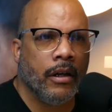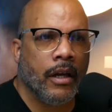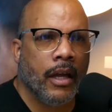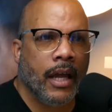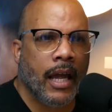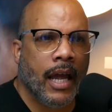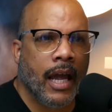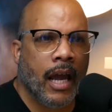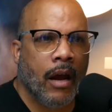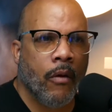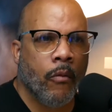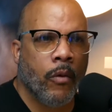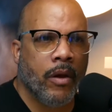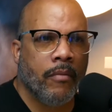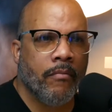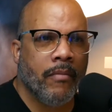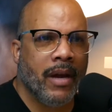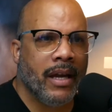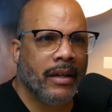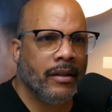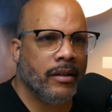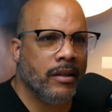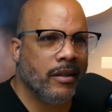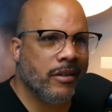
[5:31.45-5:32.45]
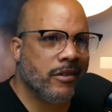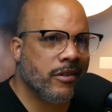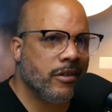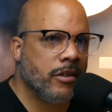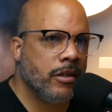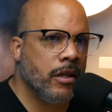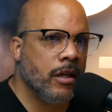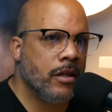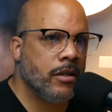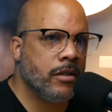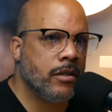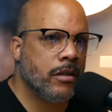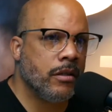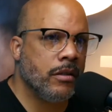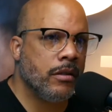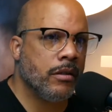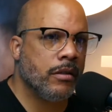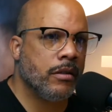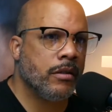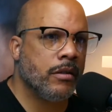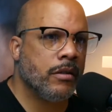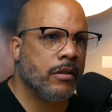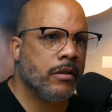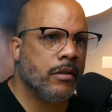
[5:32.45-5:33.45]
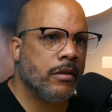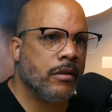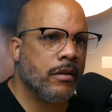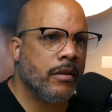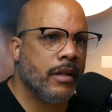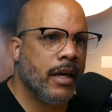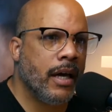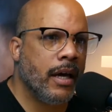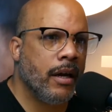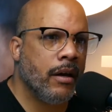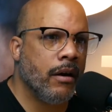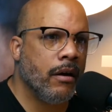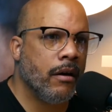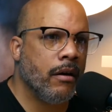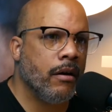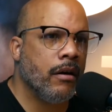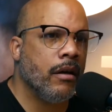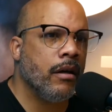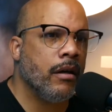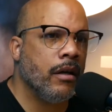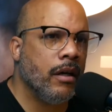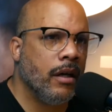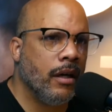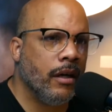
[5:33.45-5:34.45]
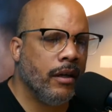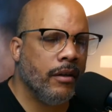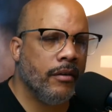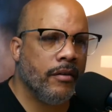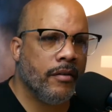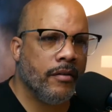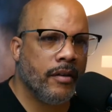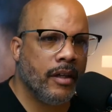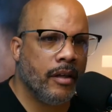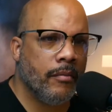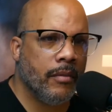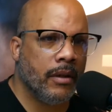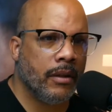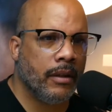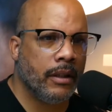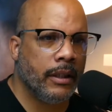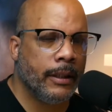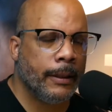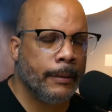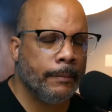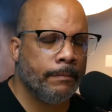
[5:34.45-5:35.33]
and we make decisions that are unseemly,